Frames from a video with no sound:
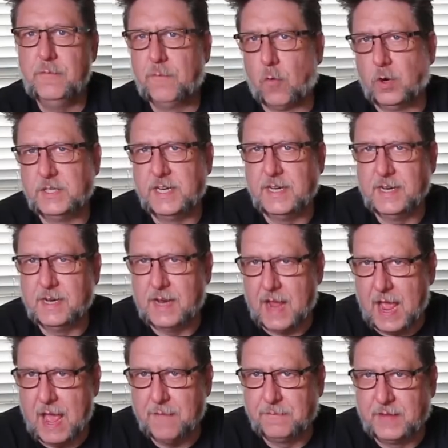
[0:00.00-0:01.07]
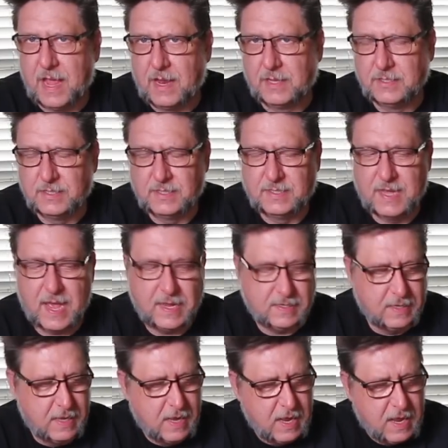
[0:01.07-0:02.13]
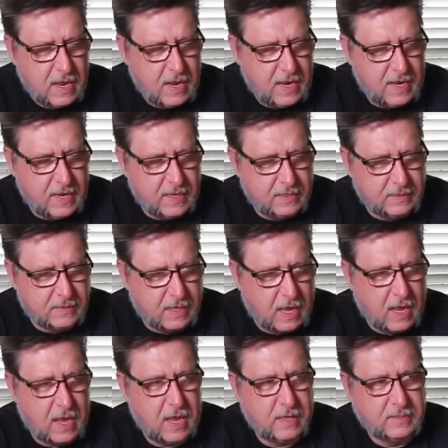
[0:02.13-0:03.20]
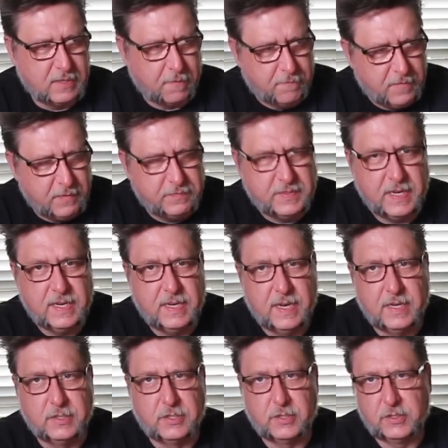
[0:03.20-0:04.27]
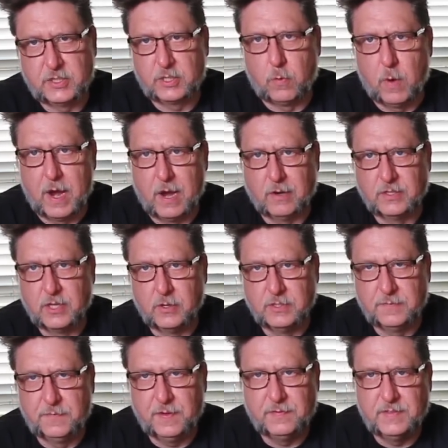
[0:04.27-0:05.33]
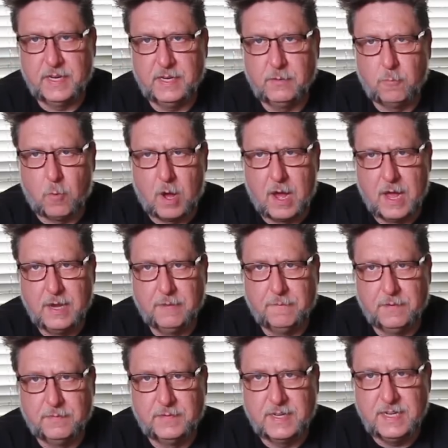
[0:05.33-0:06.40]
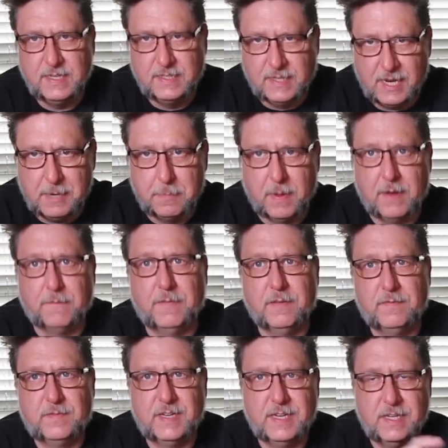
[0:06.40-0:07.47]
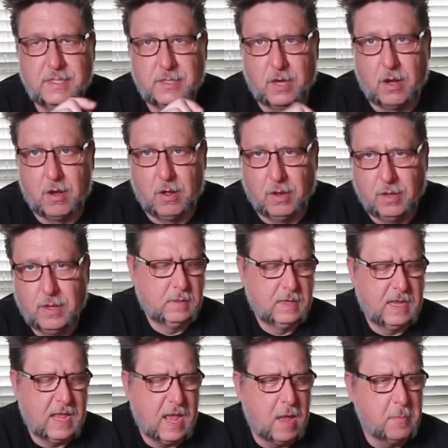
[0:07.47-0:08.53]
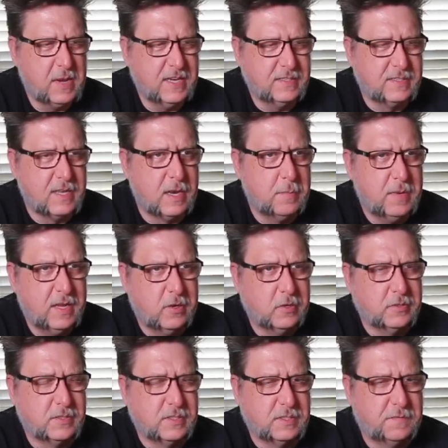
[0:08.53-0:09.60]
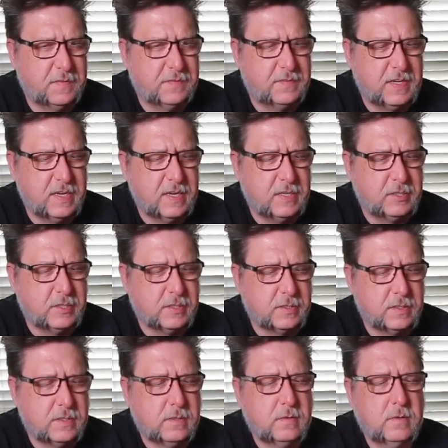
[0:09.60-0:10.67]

14.5 gallon set is a 15-inch square, so it's 15 wide, 15 deep, and 15 tall. How many centimeters is 15 inches?